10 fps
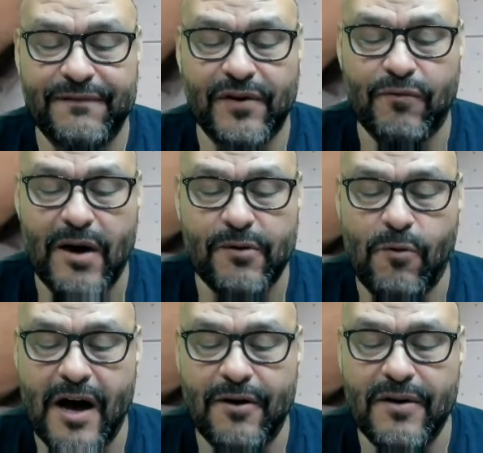for quite a
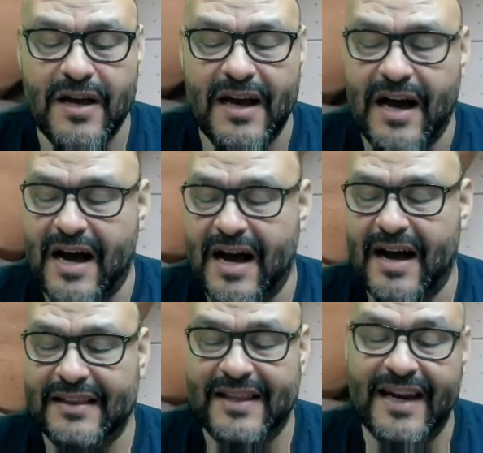while.
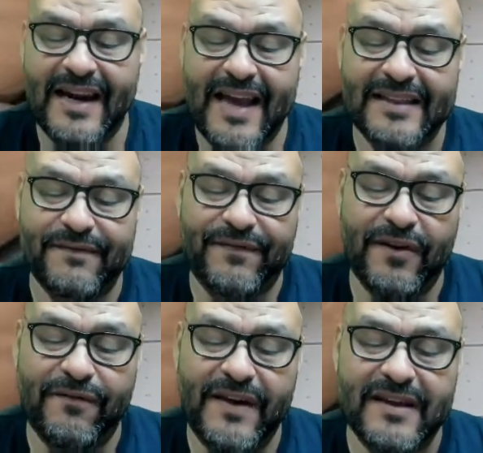Didn't like the
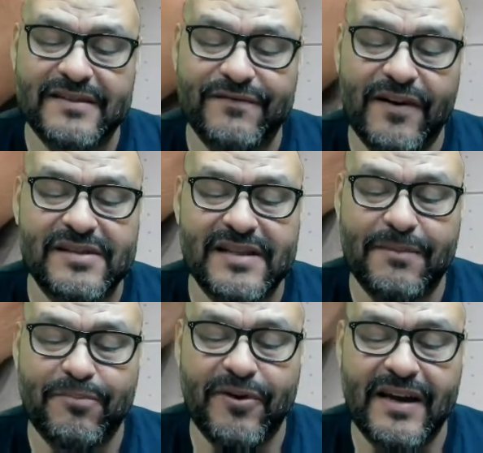feel of it. It's very
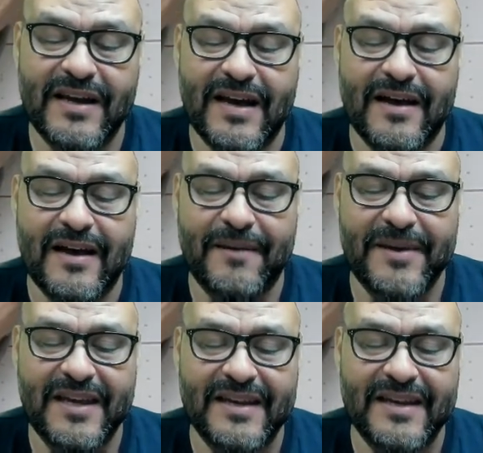slippery. I mean,